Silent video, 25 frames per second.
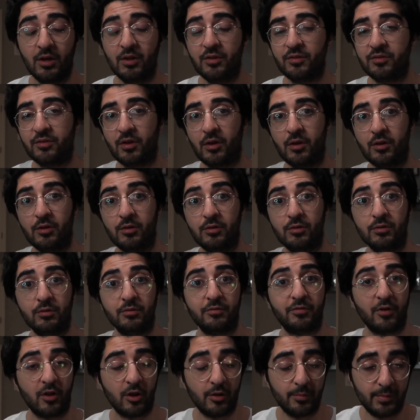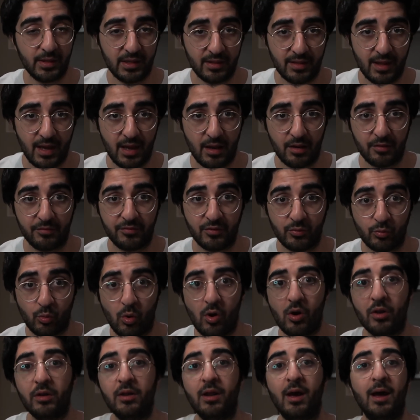So follow me there if you
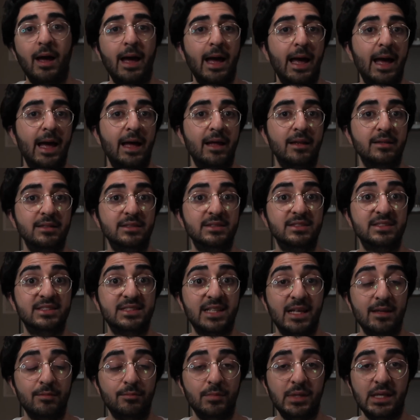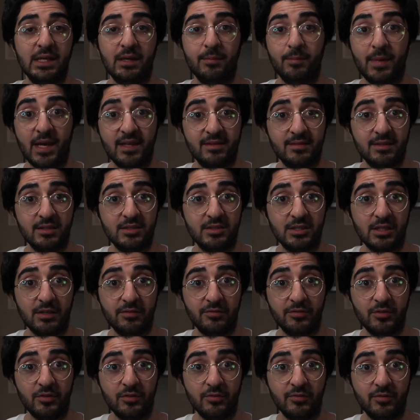want, and send me a message
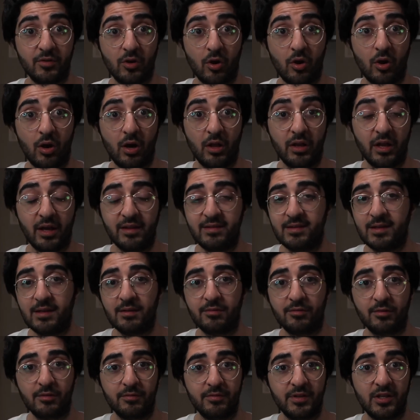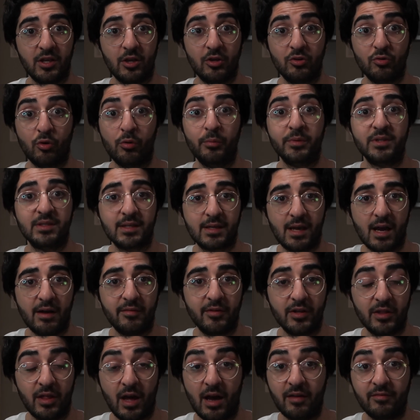if you've got an idea for a video you want me to
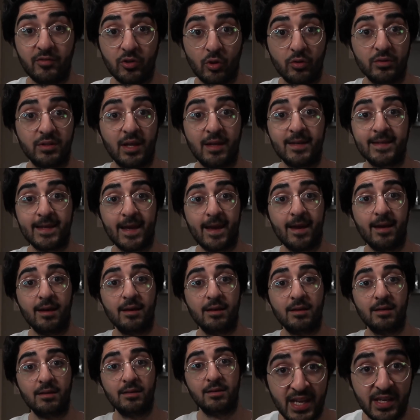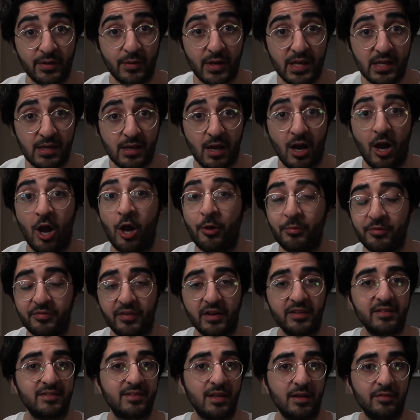cover that I've not done yet. Anyway, I hope you
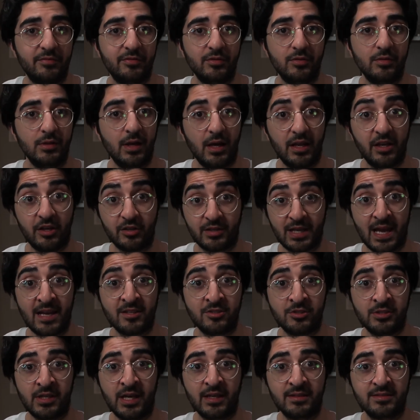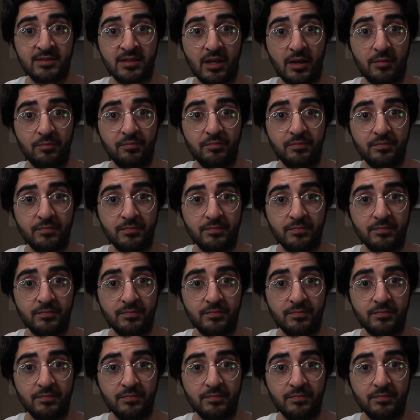found this helpful, and I'll catch you next time.